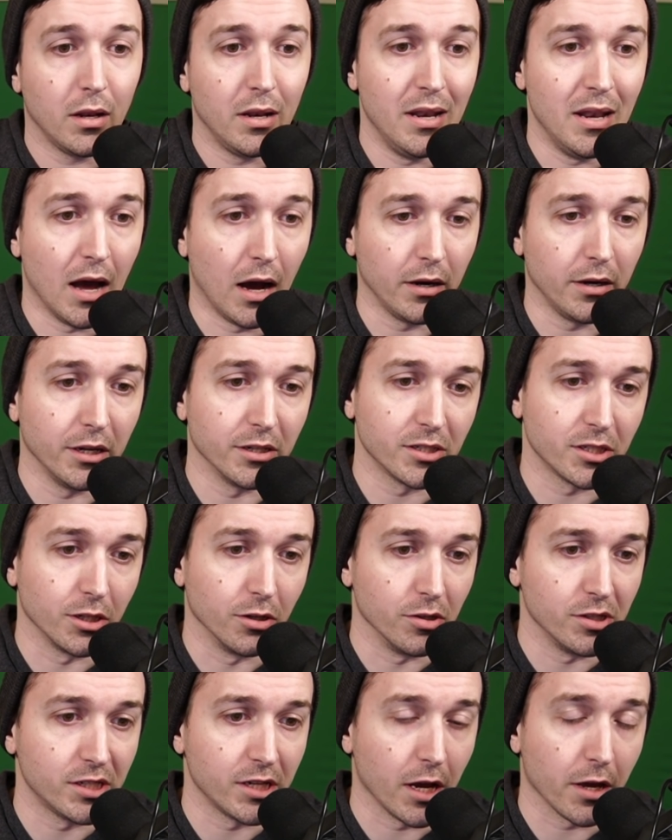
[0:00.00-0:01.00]
Not necessarily
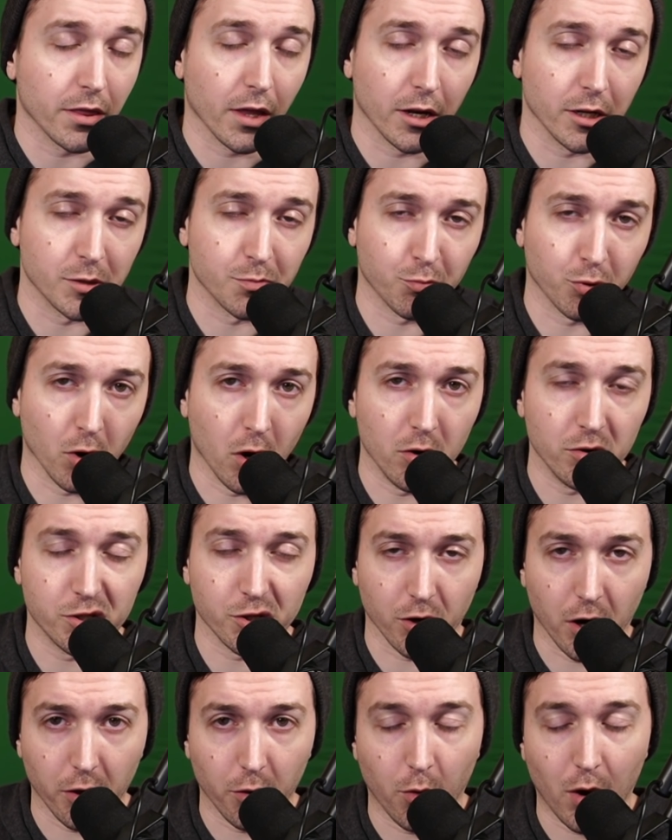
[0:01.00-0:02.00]
saying that as pros or
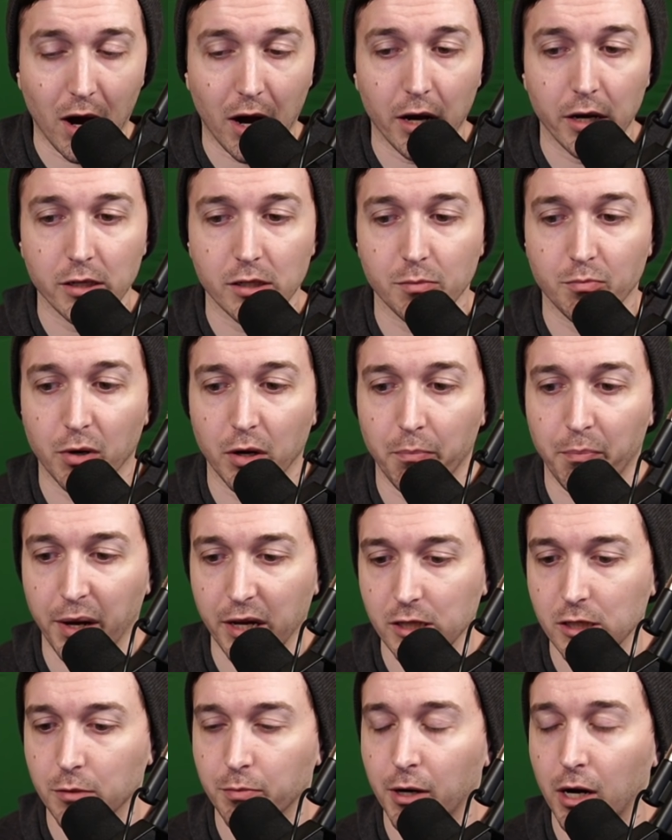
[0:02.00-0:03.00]
otherwise, but
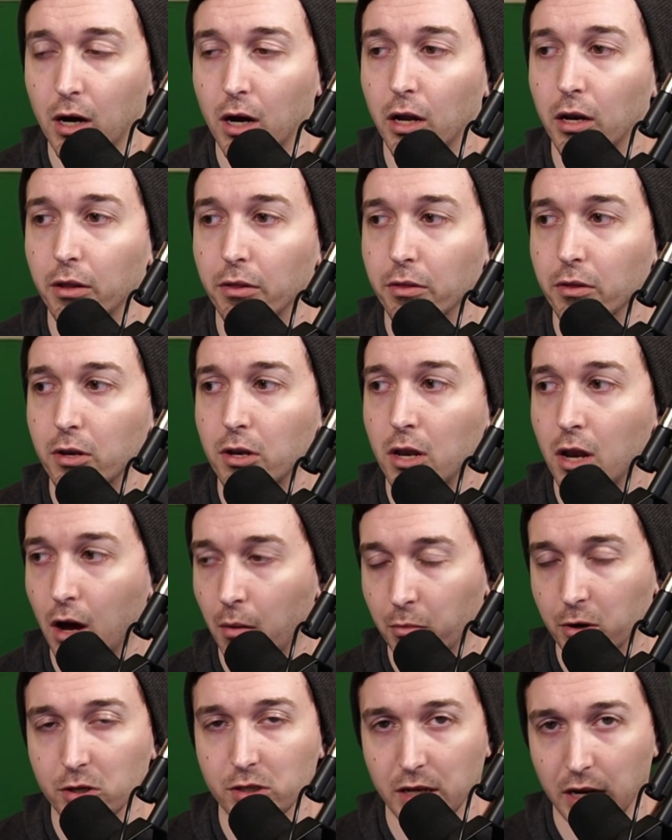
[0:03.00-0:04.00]
based upon the
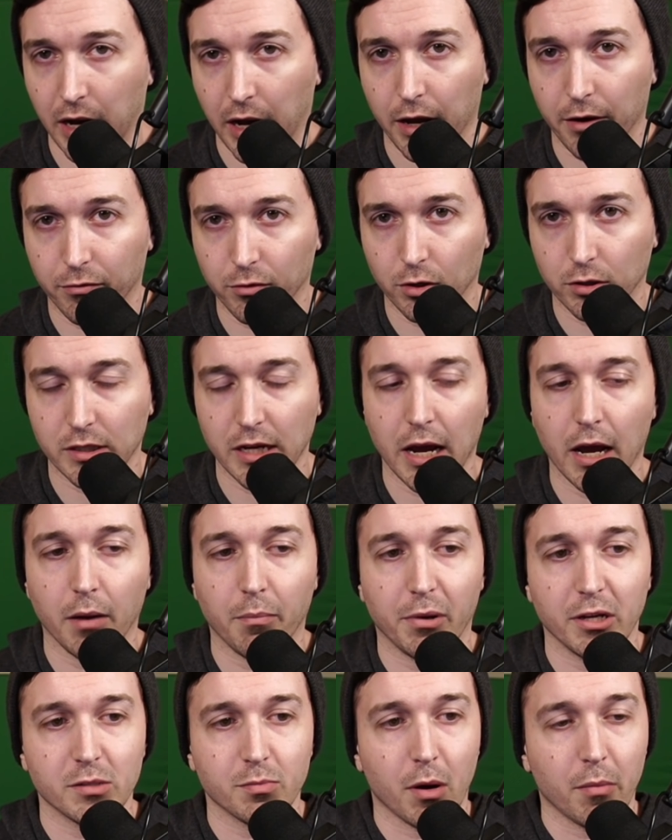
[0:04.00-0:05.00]
numbers that I have looked at,
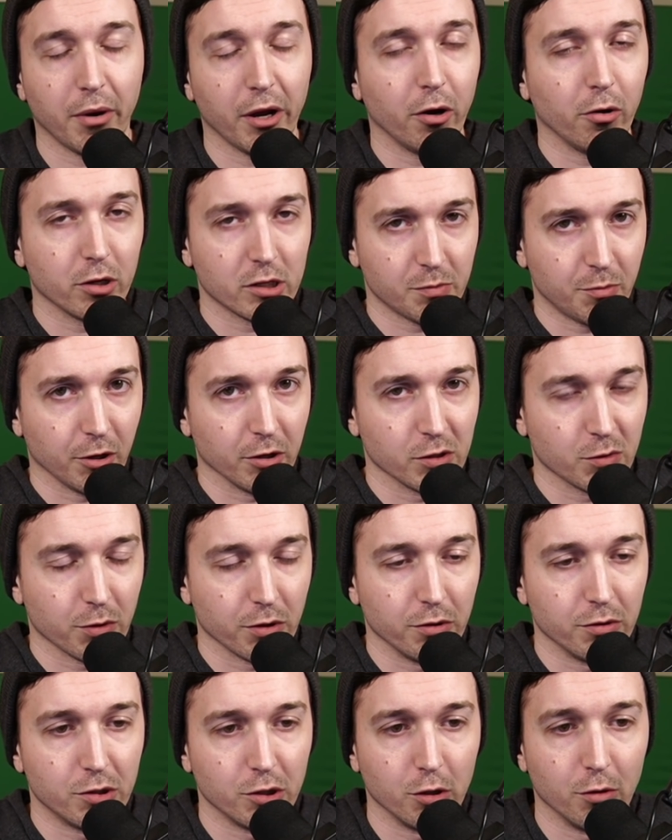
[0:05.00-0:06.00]
based upon my own experience with
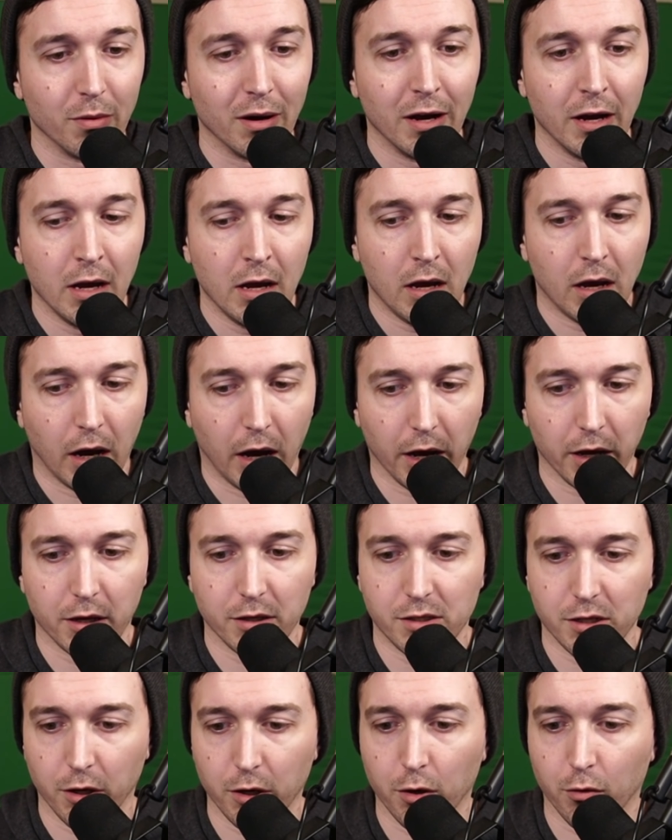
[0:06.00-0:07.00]
YouTube, I can
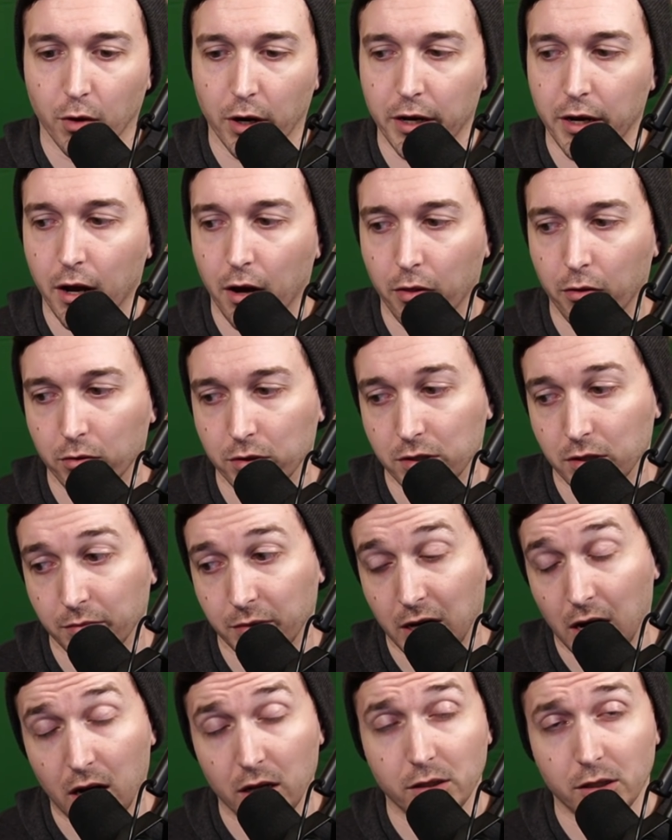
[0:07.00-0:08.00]
tell you right now, there are some
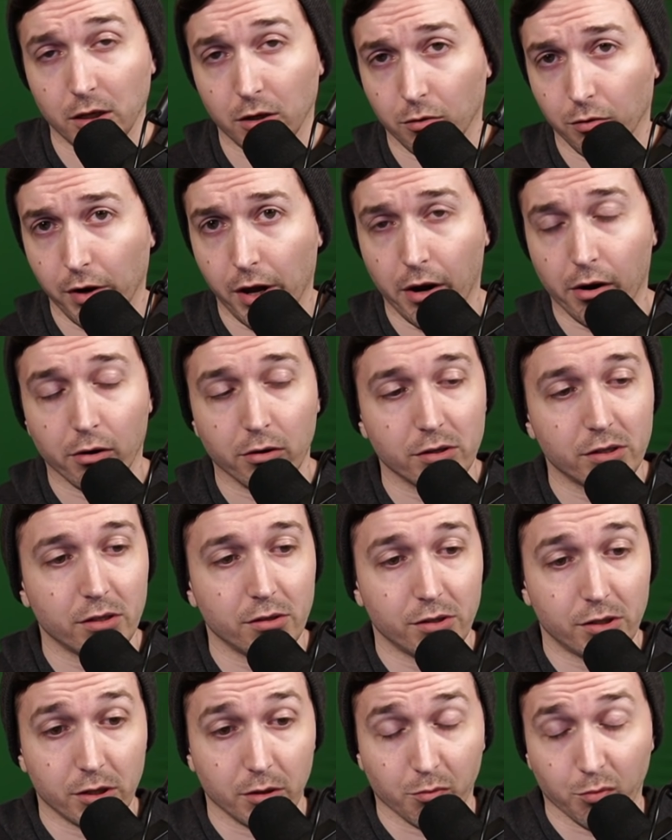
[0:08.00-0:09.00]
content creators,
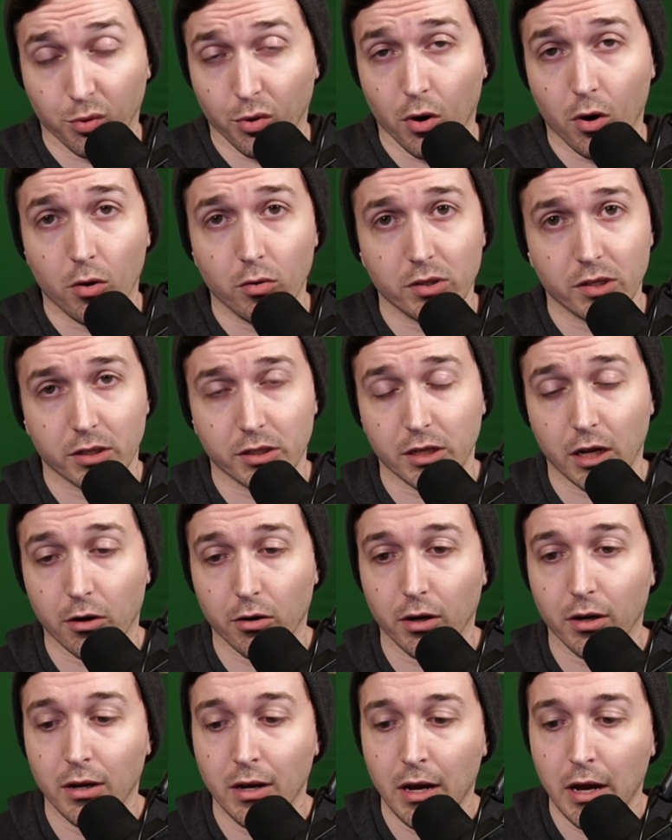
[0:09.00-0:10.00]
some pros,
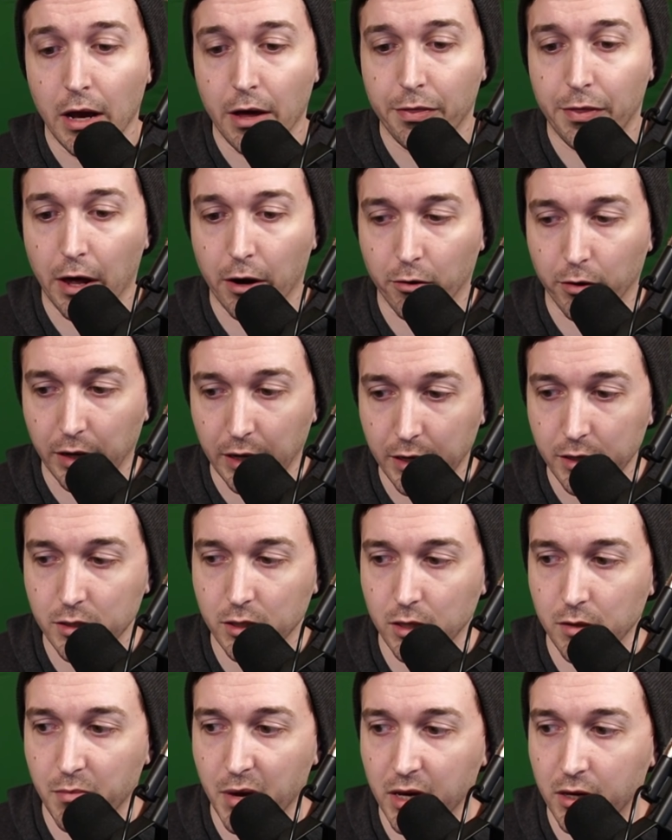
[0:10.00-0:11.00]
etc., that are
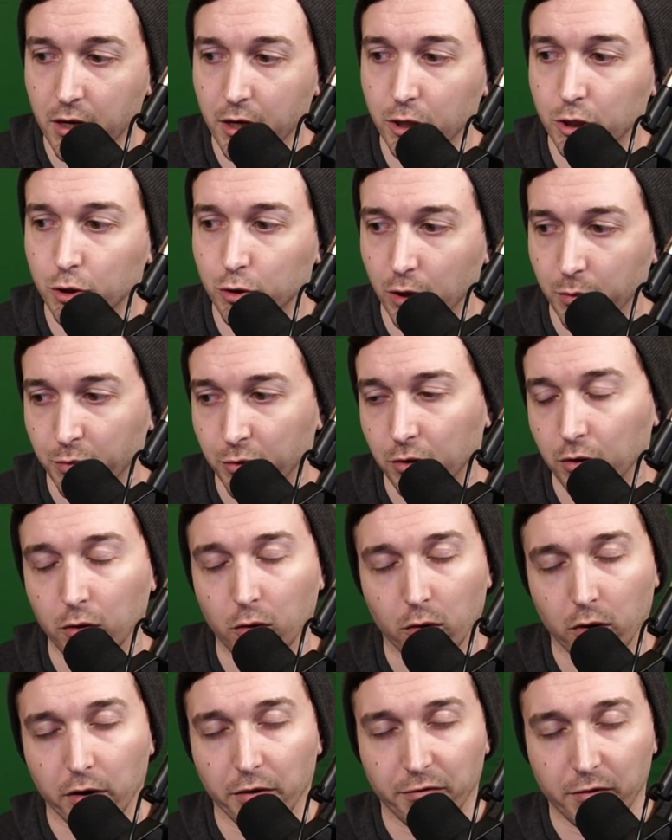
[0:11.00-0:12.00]
easily making triple,
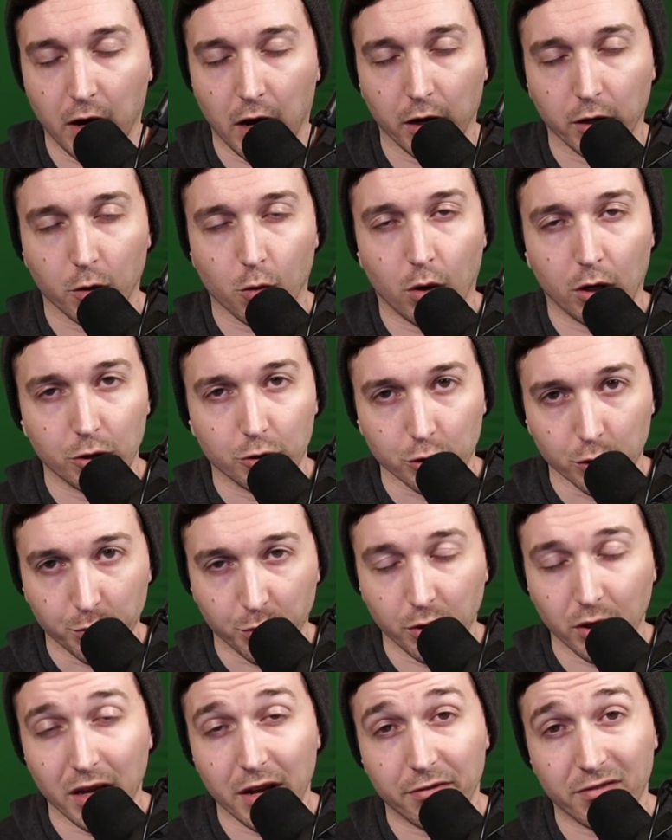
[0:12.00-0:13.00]
or if not
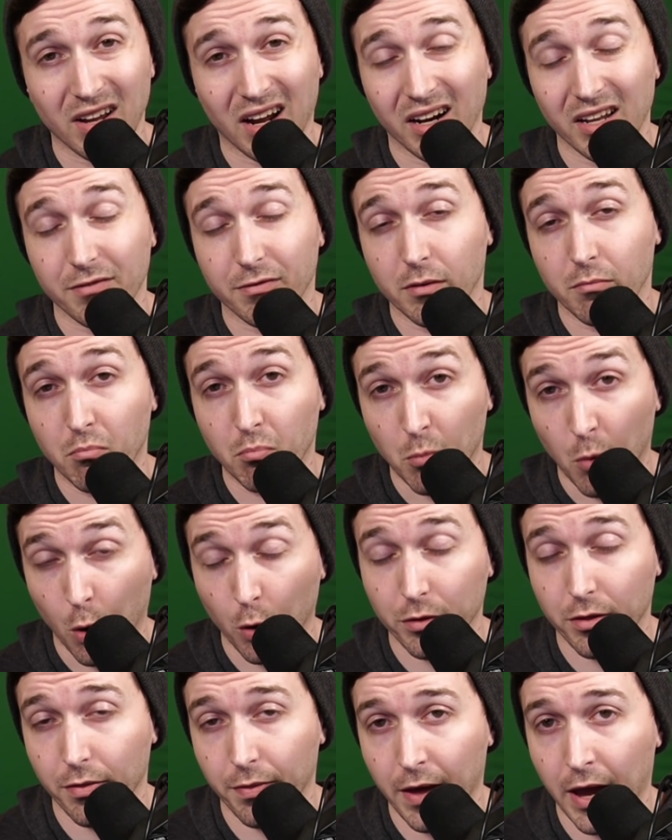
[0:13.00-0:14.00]
quadruple, if not even more
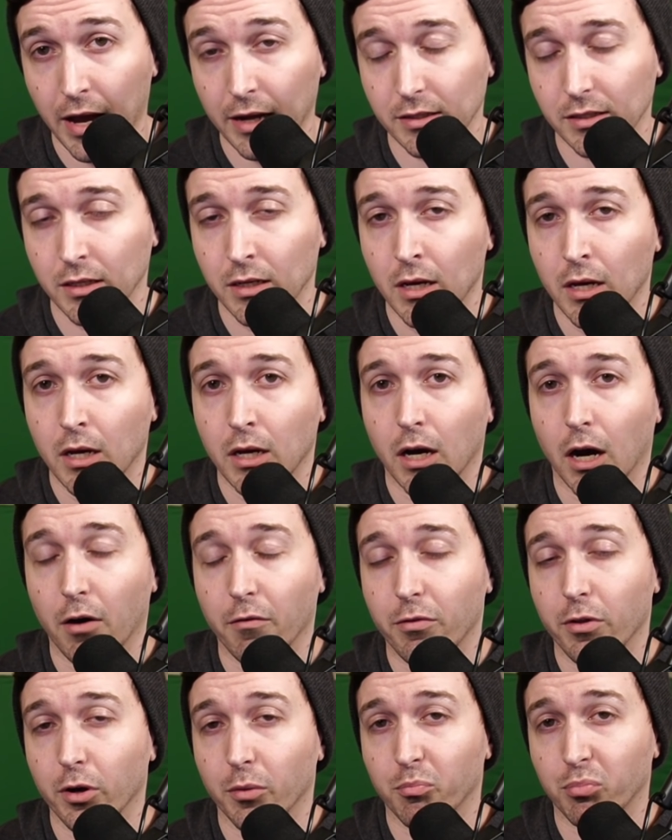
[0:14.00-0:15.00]
than that, of
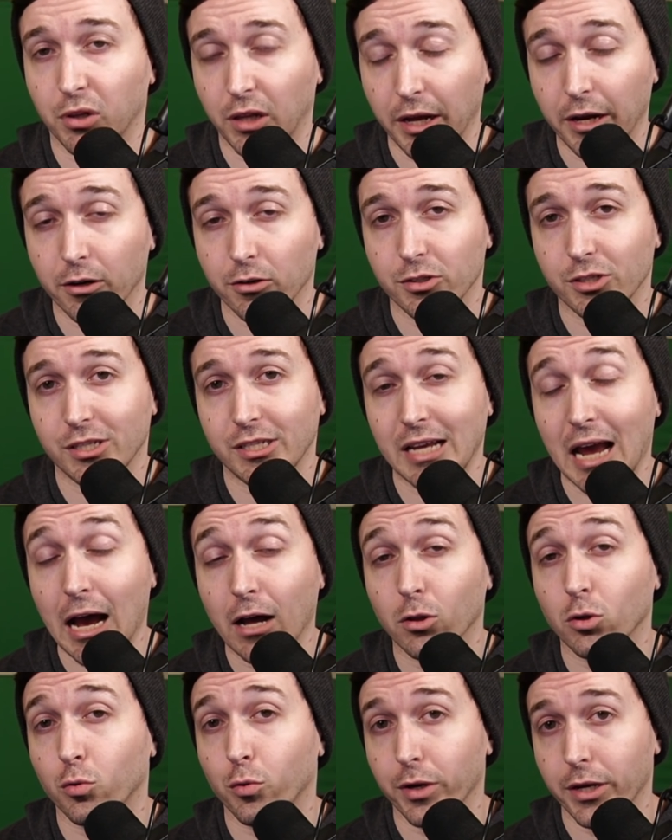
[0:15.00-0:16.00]
their player's
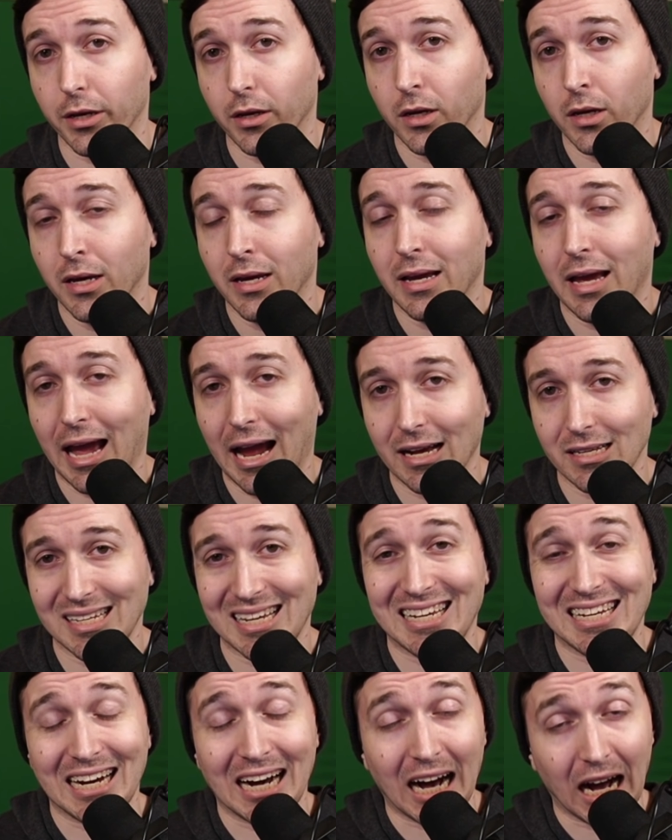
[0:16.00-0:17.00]
salary as a
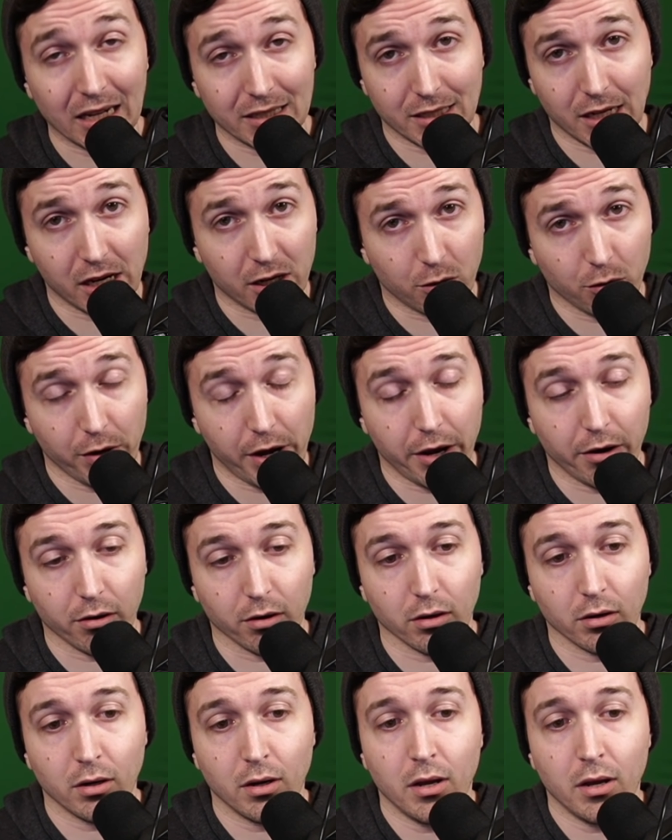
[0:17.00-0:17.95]
content creator.